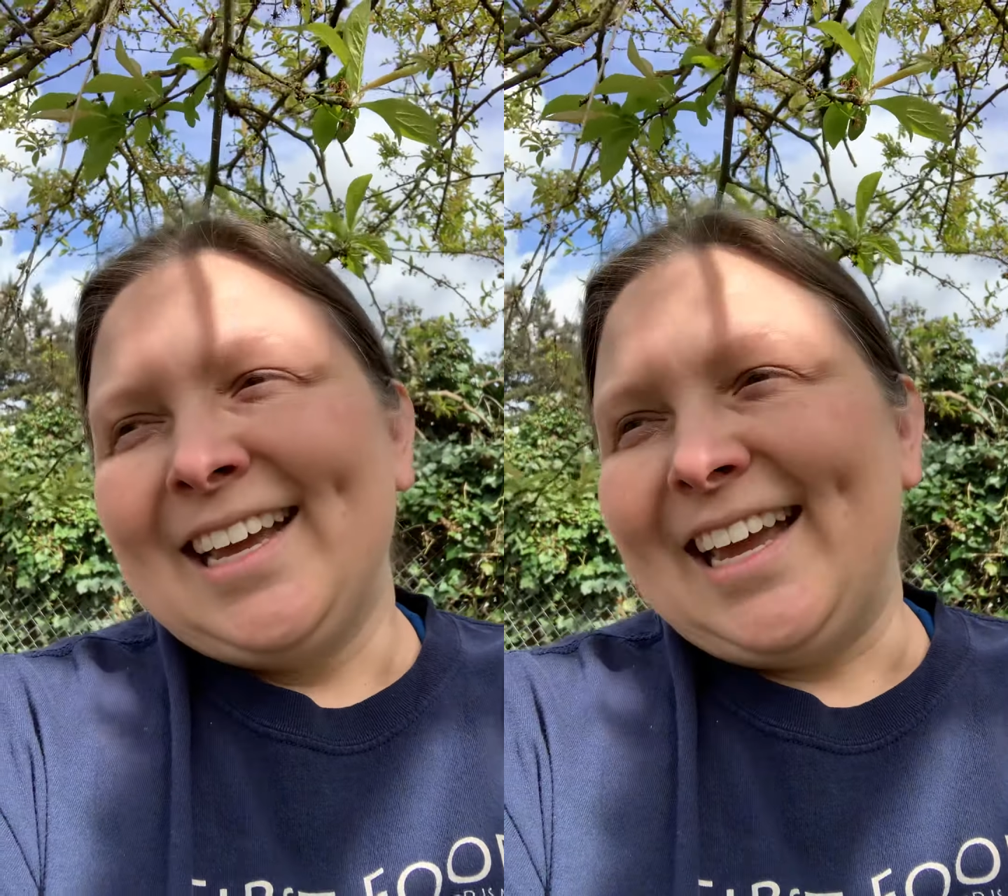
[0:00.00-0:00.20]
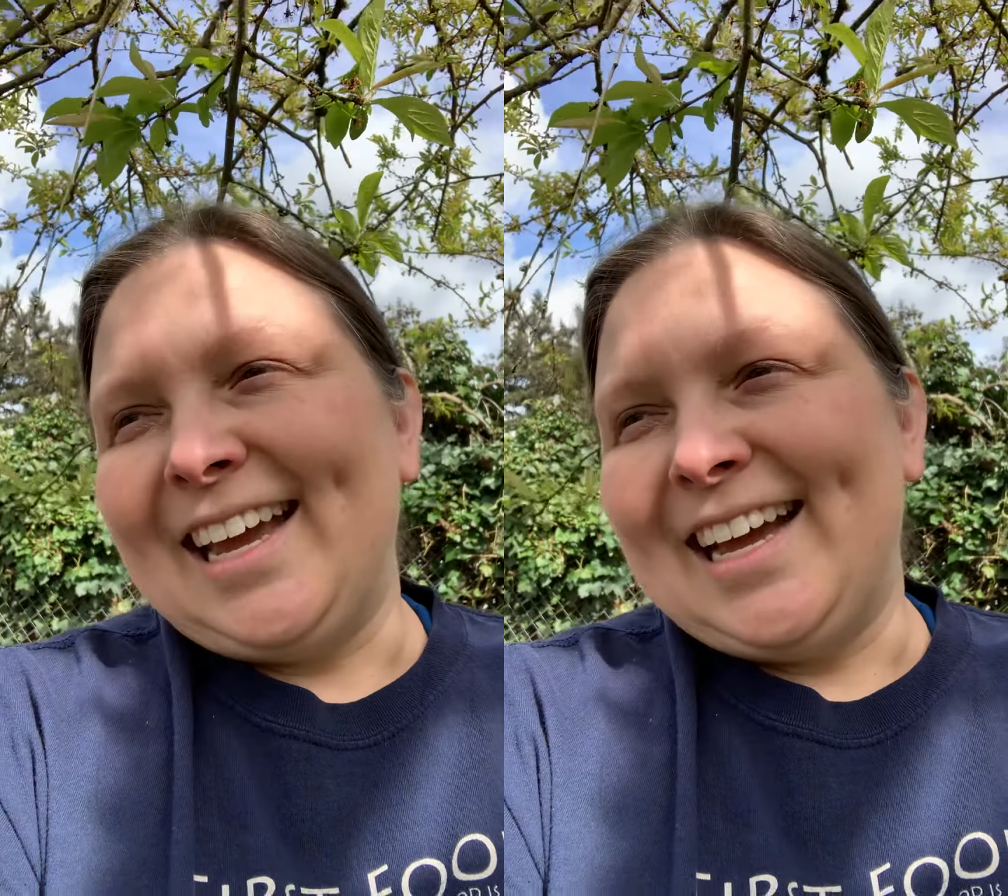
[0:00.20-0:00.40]

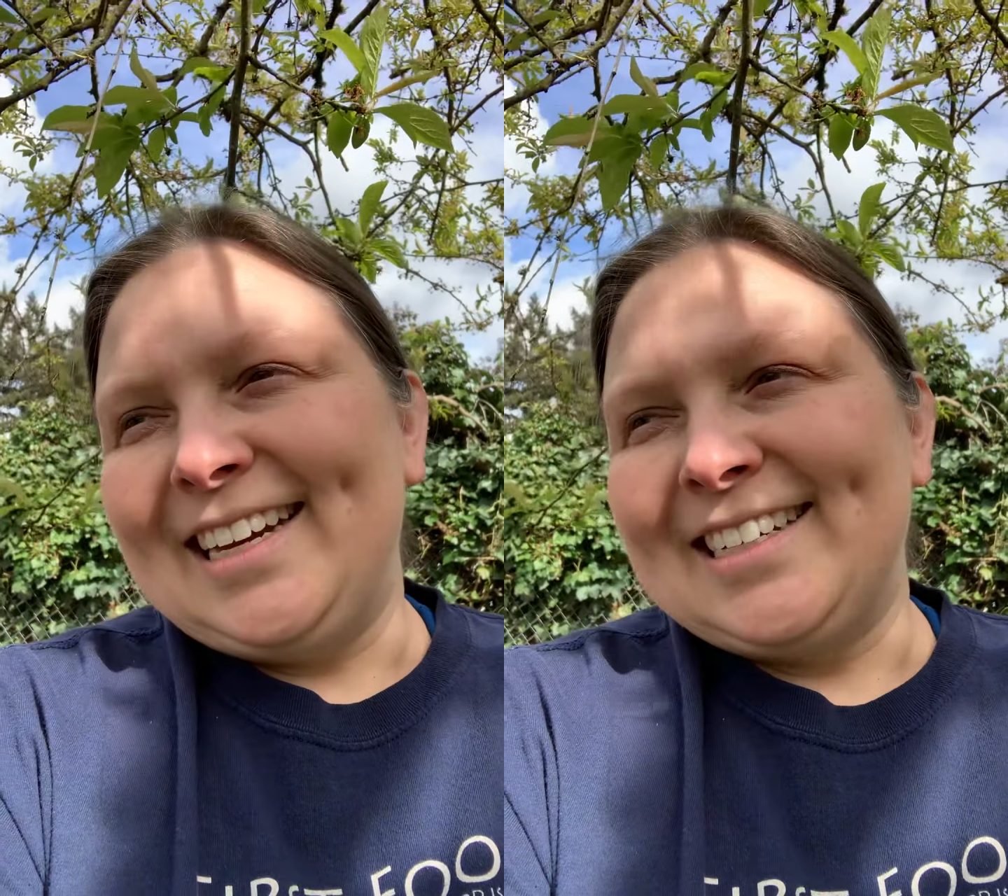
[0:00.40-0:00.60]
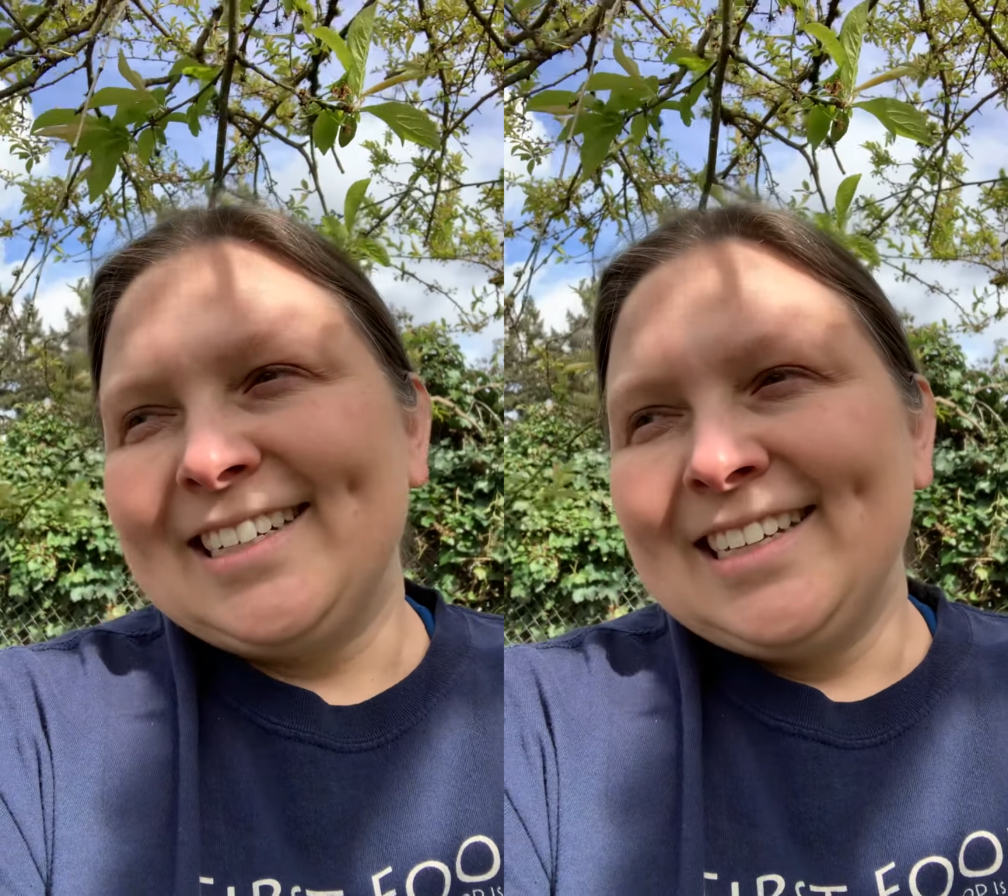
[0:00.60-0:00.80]

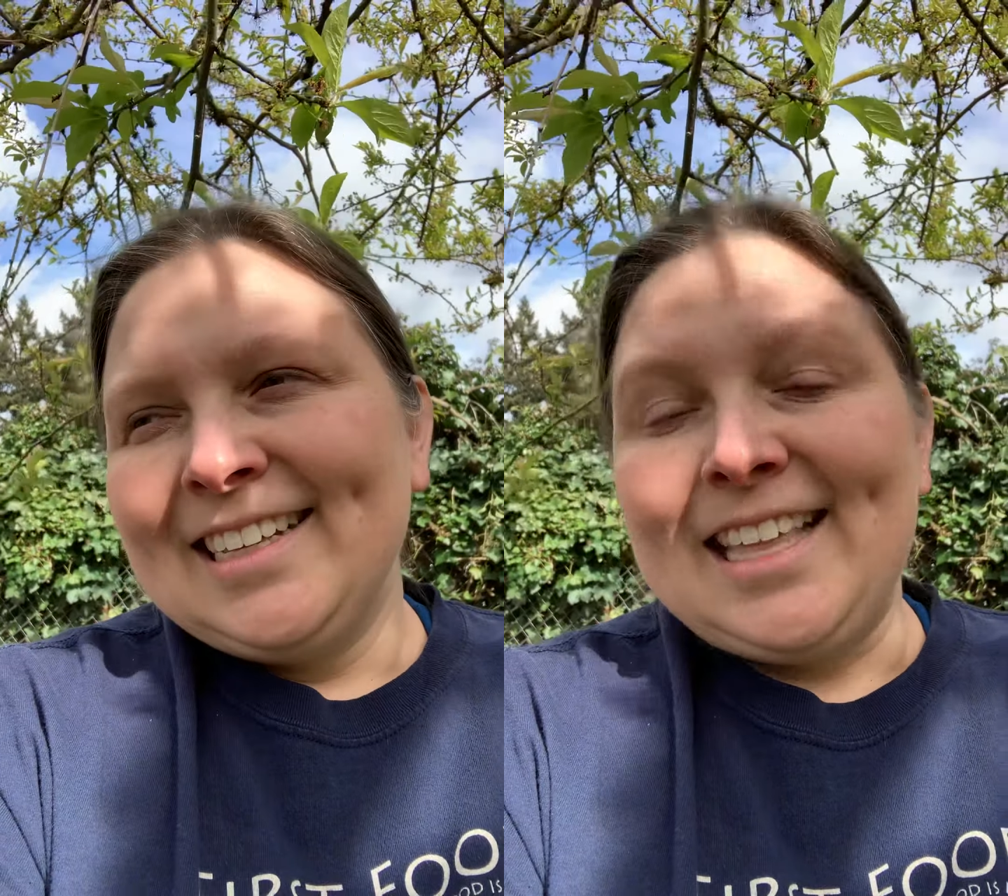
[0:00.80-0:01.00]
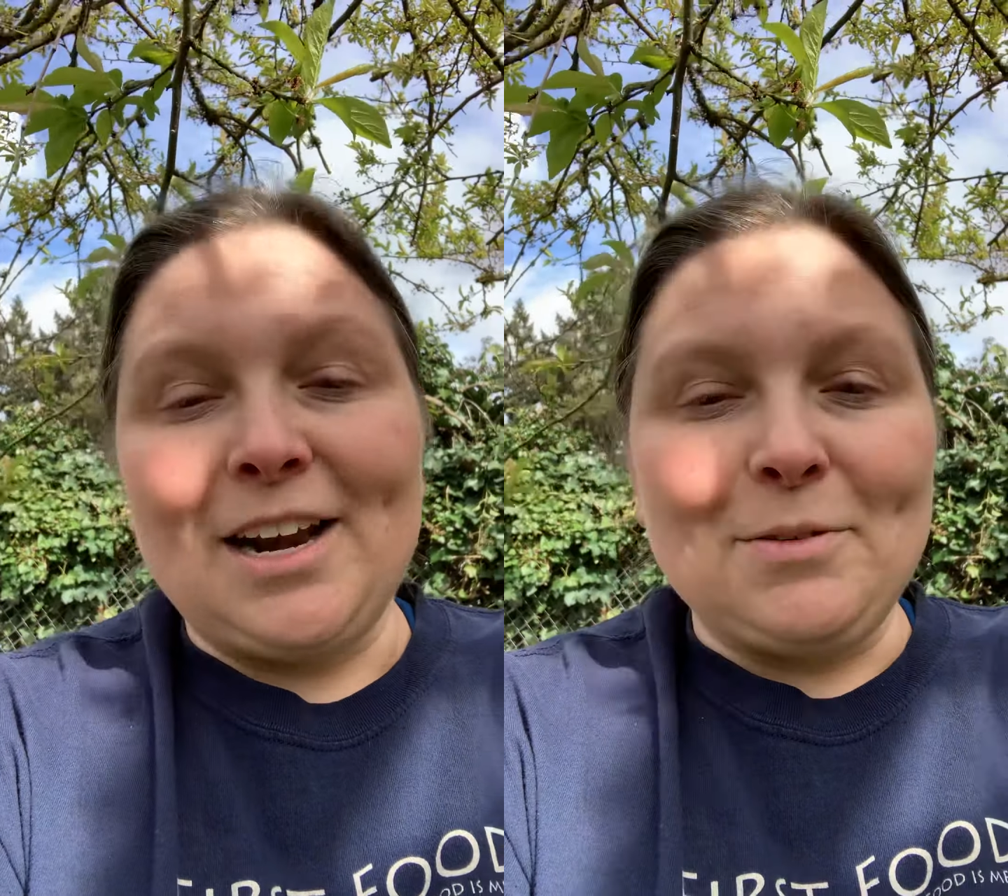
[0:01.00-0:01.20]
And
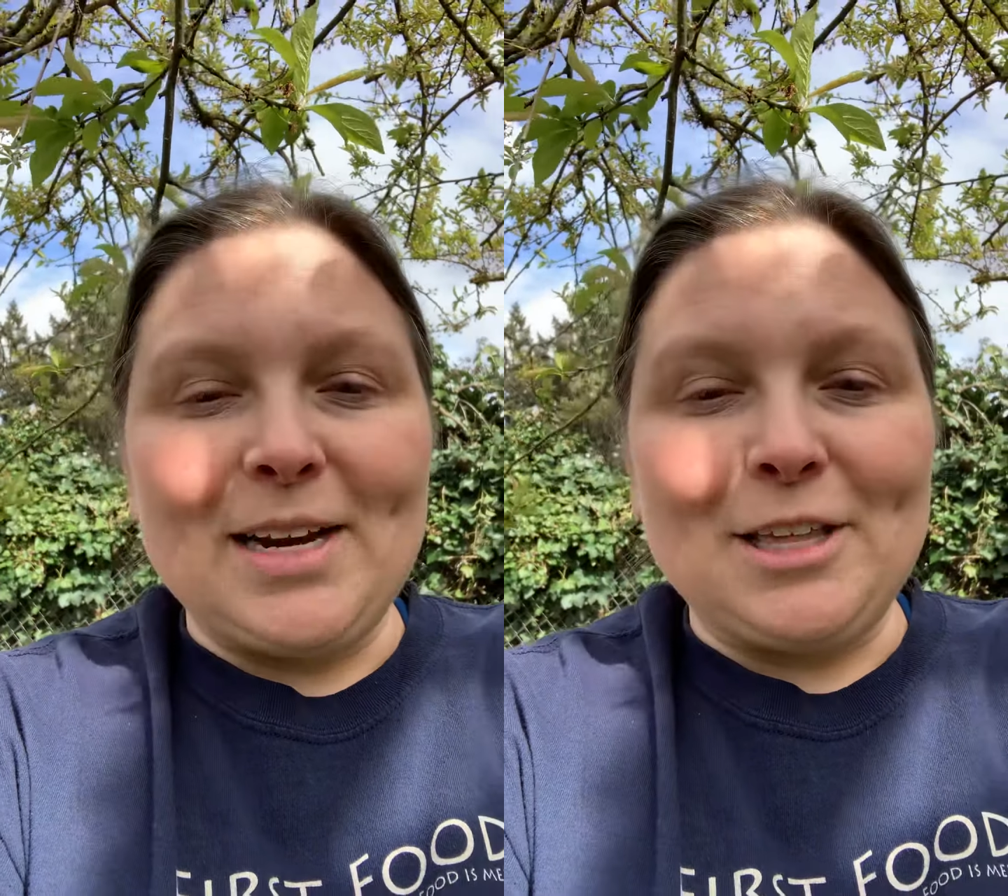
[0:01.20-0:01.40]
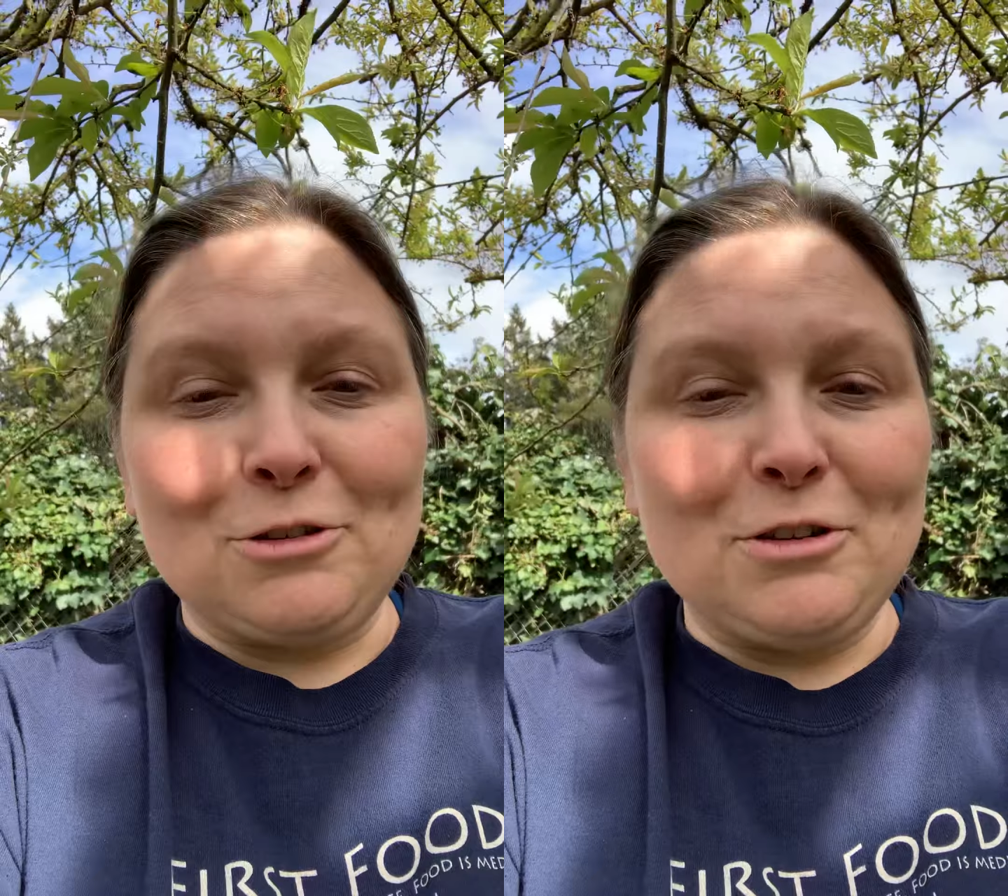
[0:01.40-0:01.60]
then when
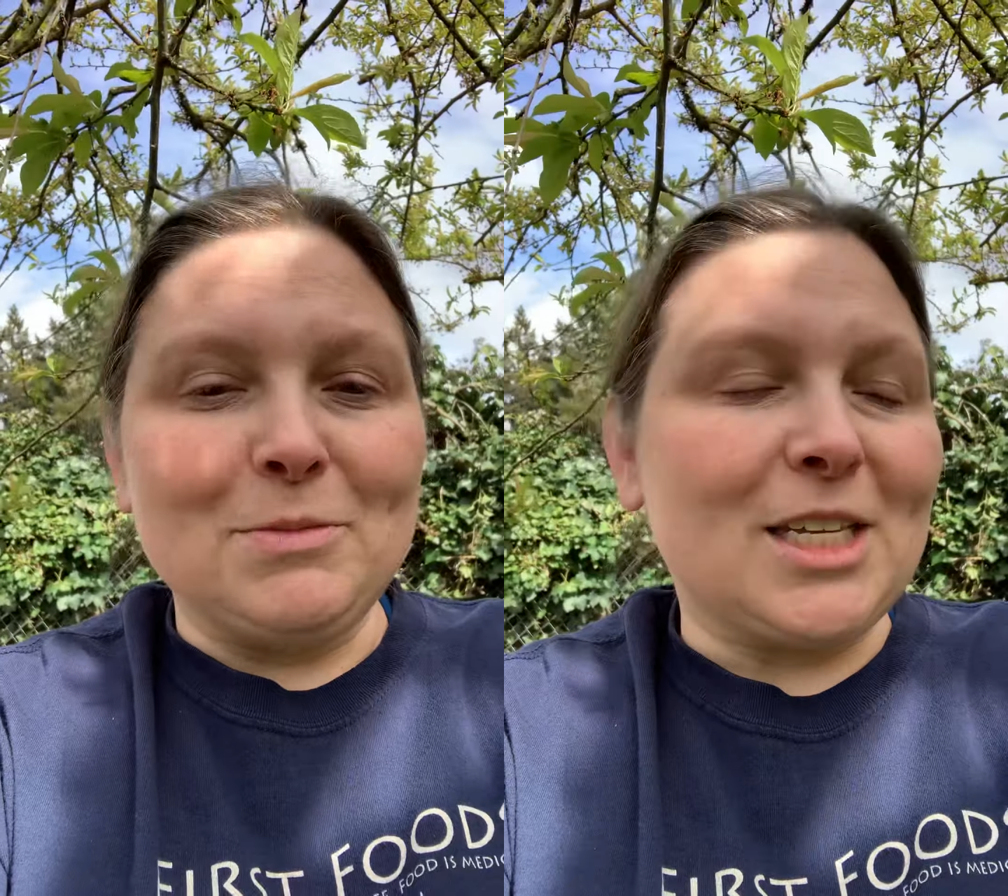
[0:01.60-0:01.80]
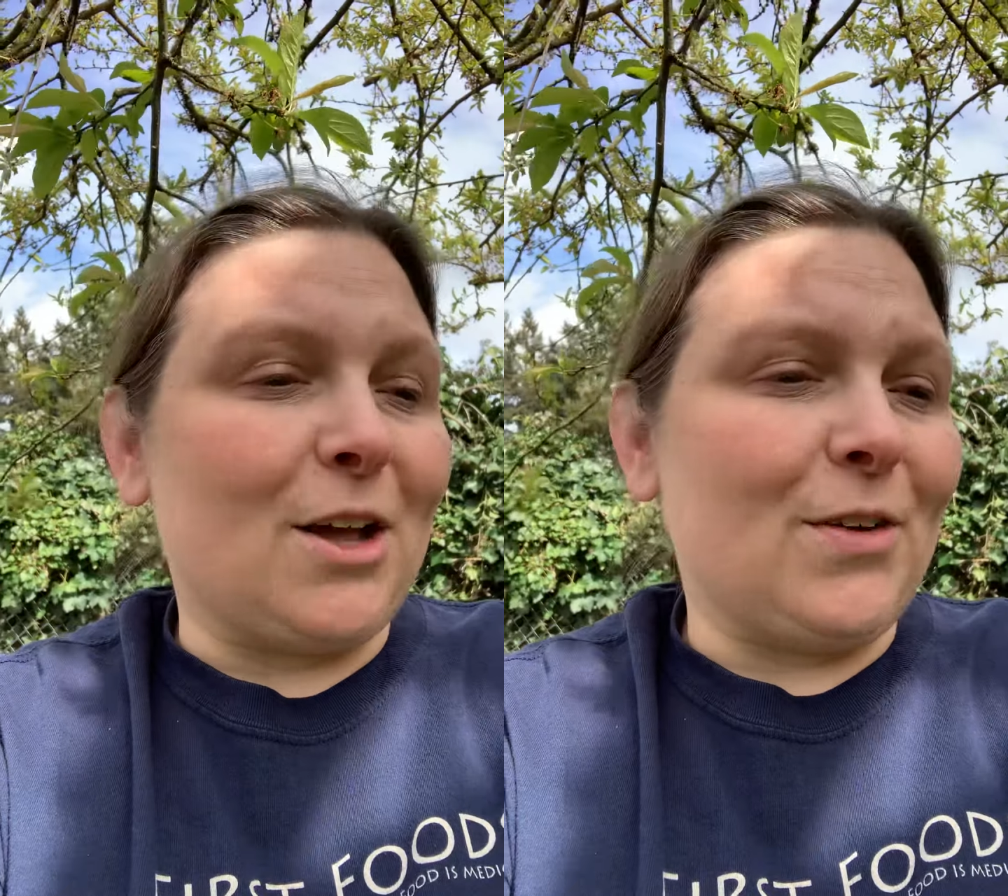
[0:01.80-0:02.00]
he threw
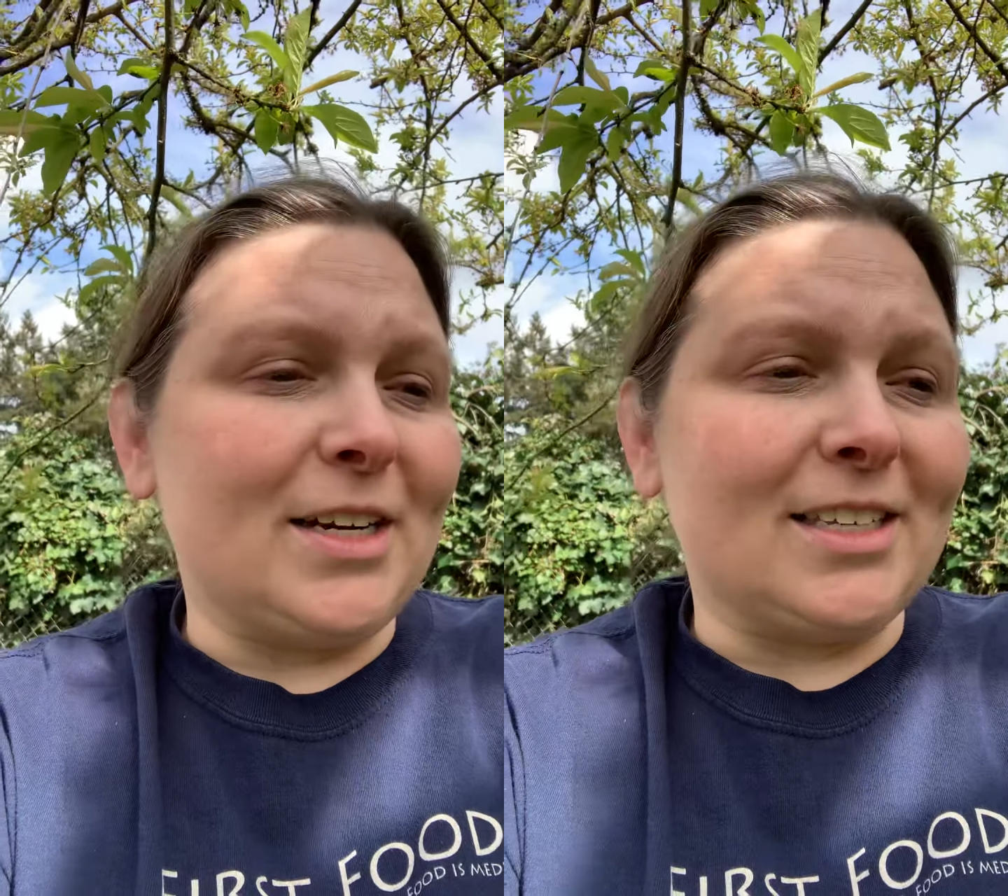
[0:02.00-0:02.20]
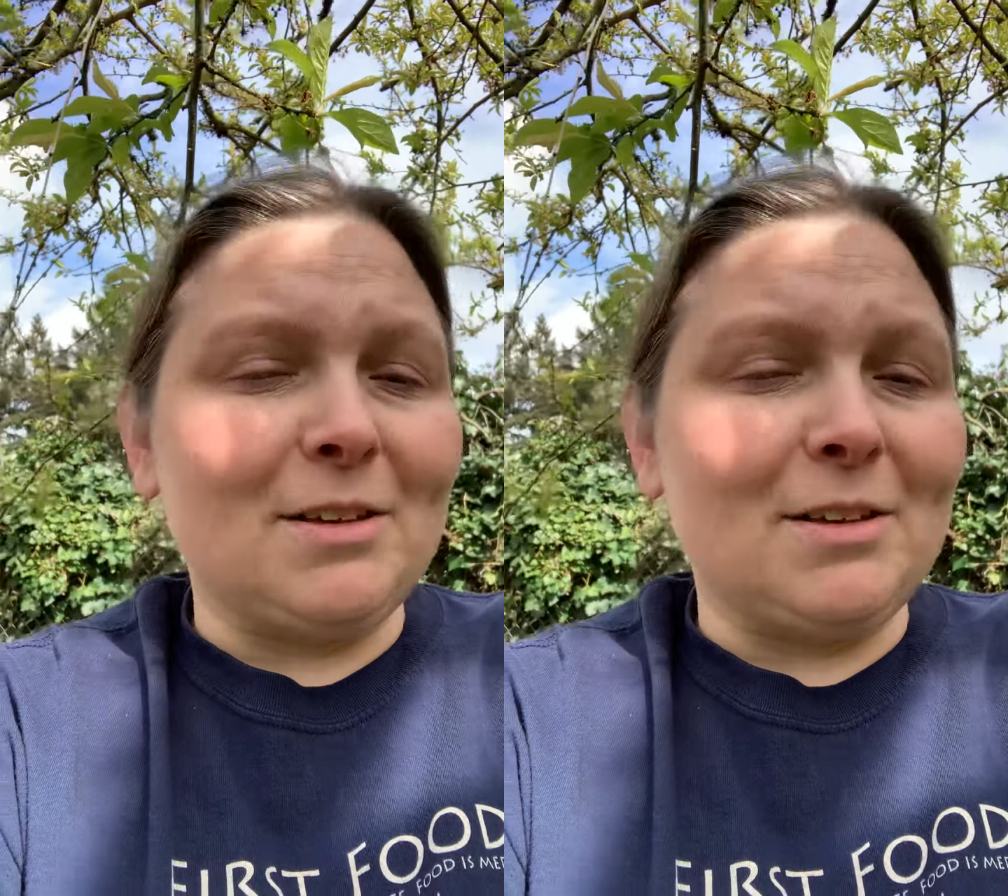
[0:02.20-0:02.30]
himself onto